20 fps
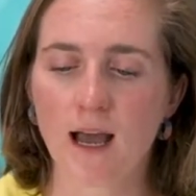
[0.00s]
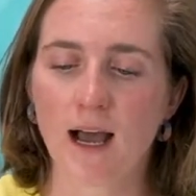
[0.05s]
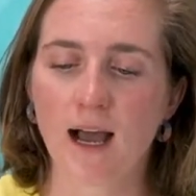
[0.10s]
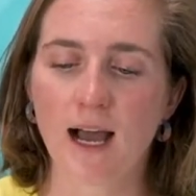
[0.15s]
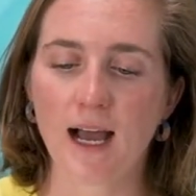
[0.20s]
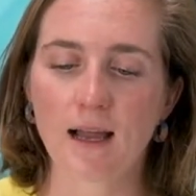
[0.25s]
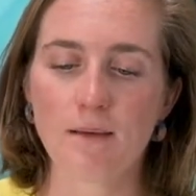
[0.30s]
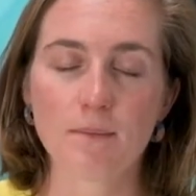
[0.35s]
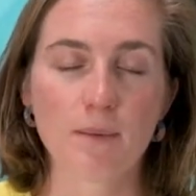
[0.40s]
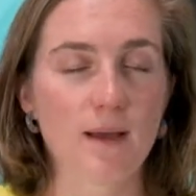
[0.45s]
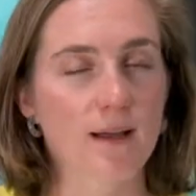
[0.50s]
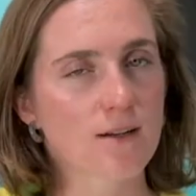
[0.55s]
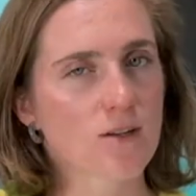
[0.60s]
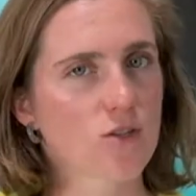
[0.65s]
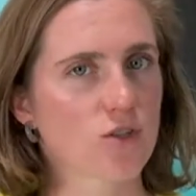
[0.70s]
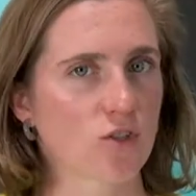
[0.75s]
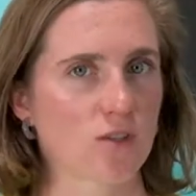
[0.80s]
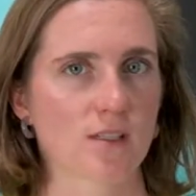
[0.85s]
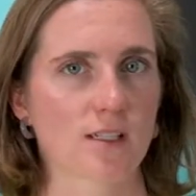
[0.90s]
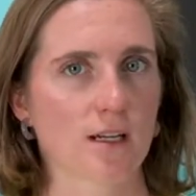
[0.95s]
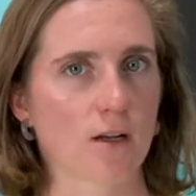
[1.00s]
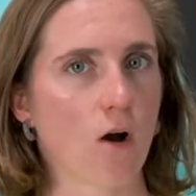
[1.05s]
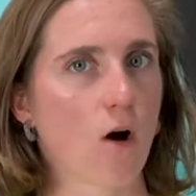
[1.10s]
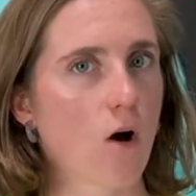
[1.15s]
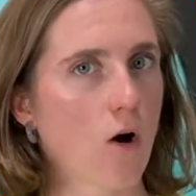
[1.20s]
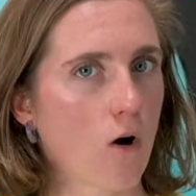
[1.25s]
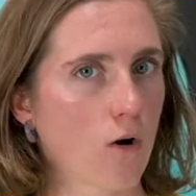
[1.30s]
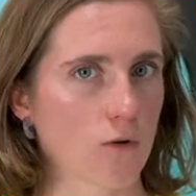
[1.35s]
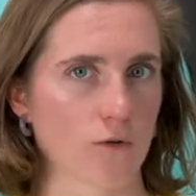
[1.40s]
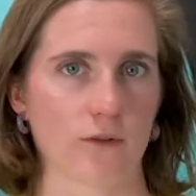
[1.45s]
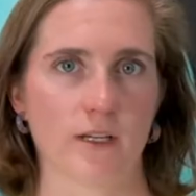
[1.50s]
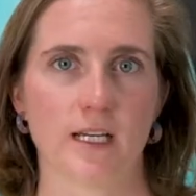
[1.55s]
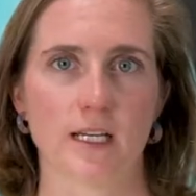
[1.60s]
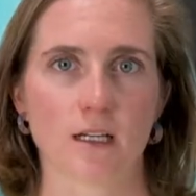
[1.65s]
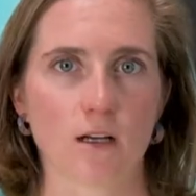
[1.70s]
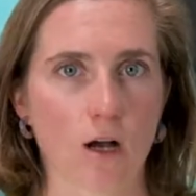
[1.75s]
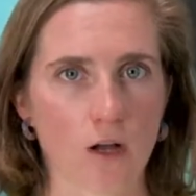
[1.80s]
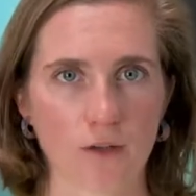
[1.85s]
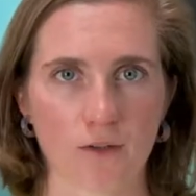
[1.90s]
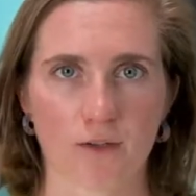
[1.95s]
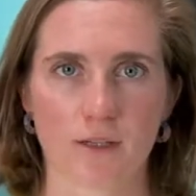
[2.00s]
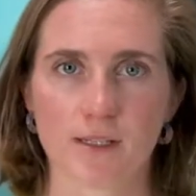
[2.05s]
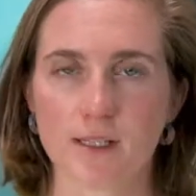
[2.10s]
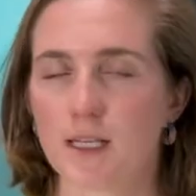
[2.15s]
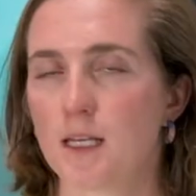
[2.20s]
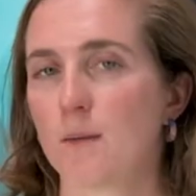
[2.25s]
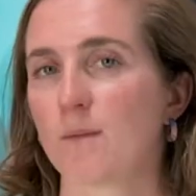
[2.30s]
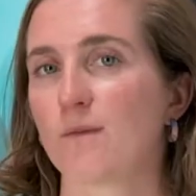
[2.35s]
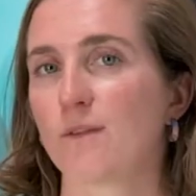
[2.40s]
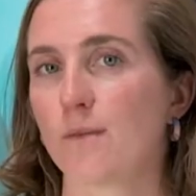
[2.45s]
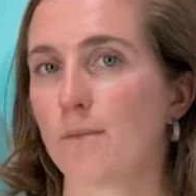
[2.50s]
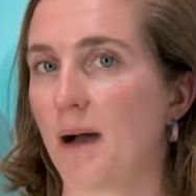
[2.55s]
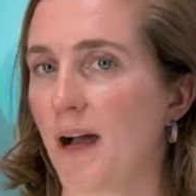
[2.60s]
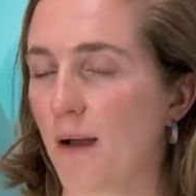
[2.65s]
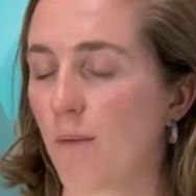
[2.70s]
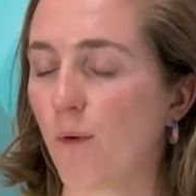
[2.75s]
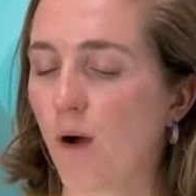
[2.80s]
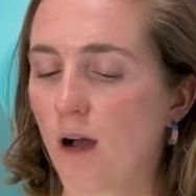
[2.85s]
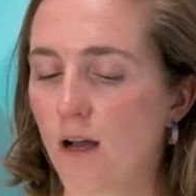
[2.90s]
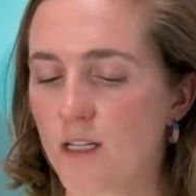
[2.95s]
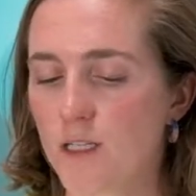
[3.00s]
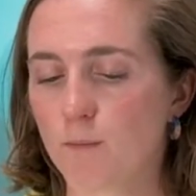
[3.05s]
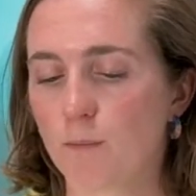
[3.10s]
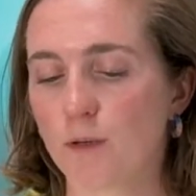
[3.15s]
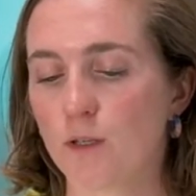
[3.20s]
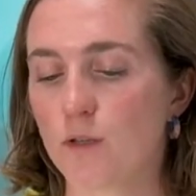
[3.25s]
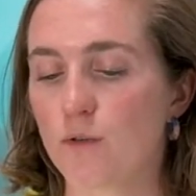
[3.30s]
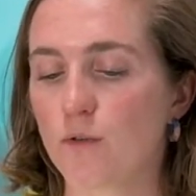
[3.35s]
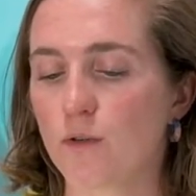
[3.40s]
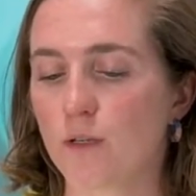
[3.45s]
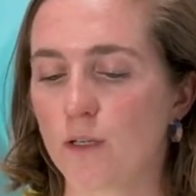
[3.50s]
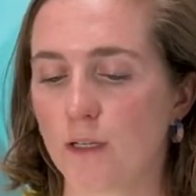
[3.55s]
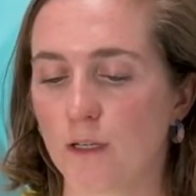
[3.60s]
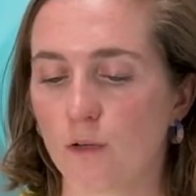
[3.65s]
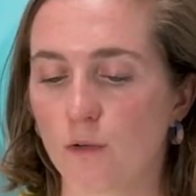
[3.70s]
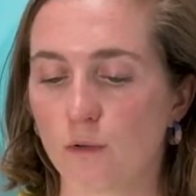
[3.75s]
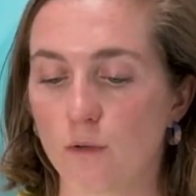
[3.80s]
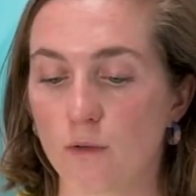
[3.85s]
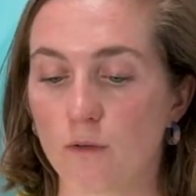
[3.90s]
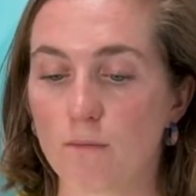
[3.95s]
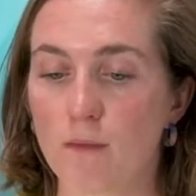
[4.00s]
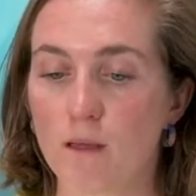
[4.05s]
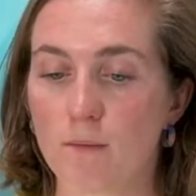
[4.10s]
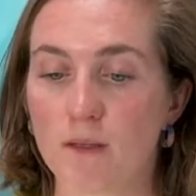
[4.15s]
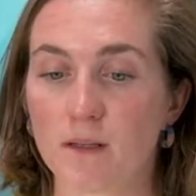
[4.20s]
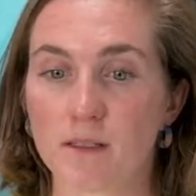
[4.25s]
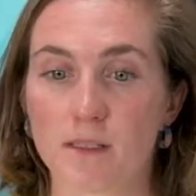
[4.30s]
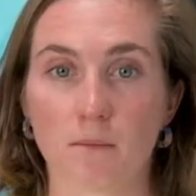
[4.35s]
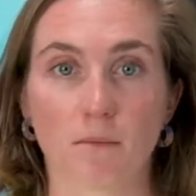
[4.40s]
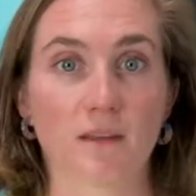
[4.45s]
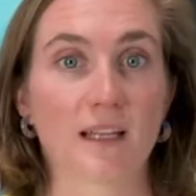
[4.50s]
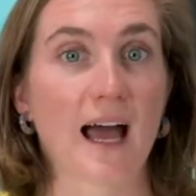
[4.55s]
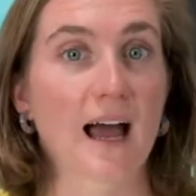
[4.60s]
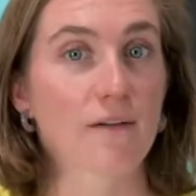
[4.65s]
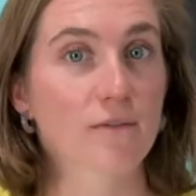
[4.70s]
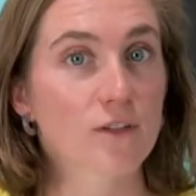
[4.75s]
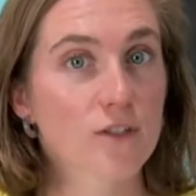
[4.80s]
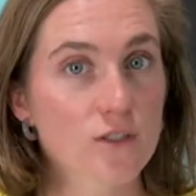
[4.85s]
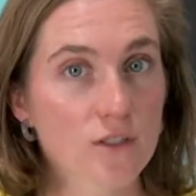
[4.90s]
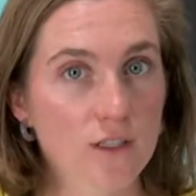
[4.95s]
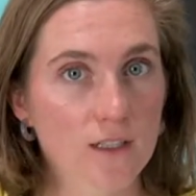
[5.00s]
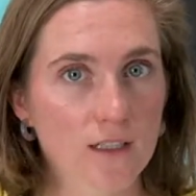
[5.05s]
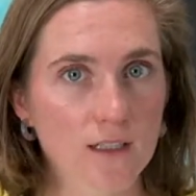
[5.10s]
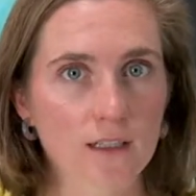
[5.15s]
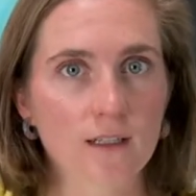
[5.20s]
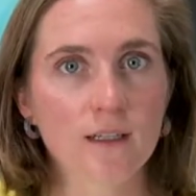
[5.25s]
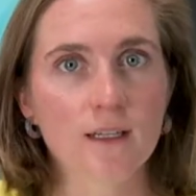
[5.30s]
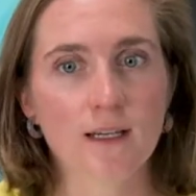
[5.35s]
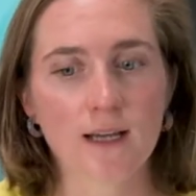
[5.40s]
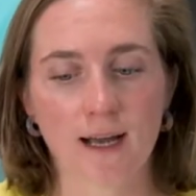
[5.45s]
I picked just an all green color scheme for my wand, but you could include maybe some lavender.